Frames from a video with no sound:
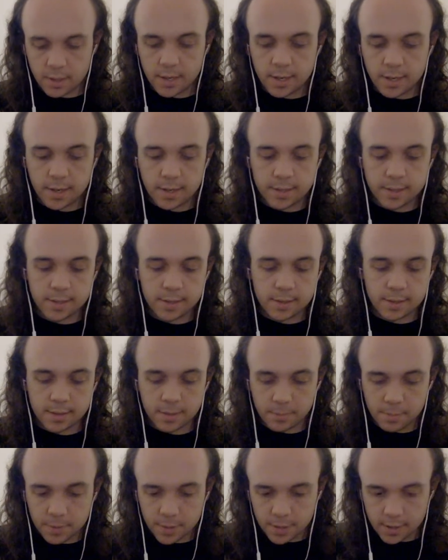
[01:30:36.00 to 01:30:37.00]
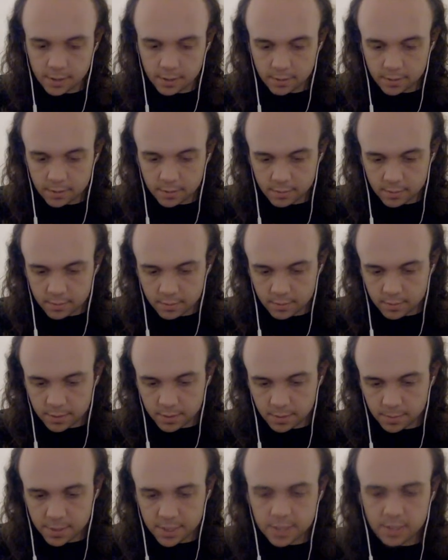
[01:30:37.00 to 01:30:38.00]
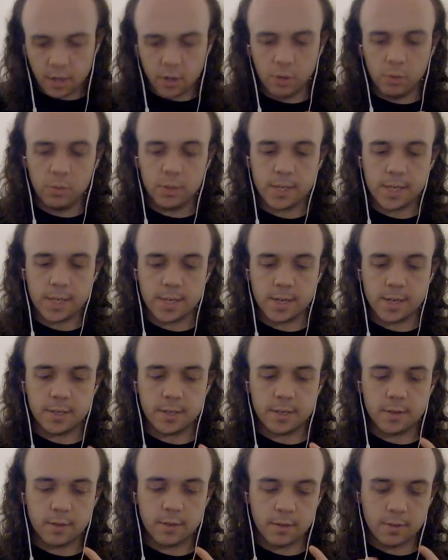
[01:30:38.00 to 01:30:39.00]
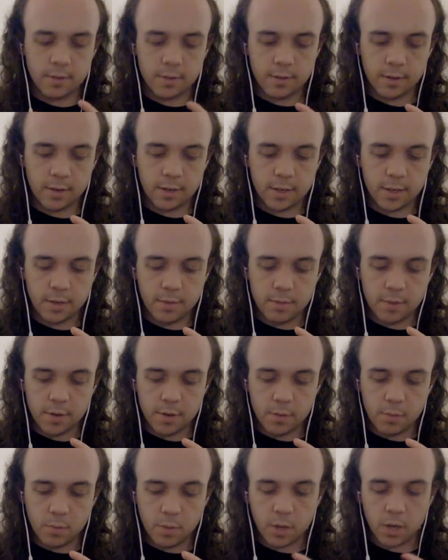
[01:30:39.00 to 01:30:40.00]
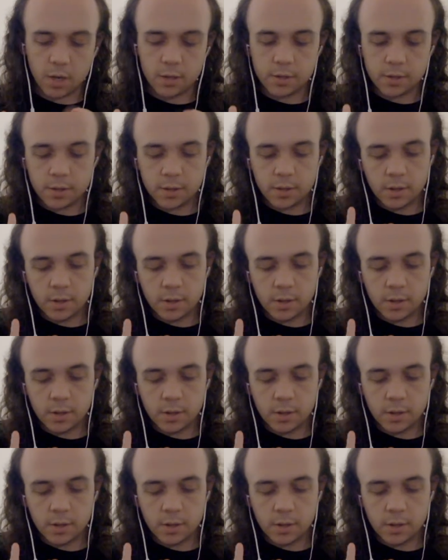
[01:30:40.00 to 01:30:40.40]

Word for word: yes, something's holding this. I don't know what.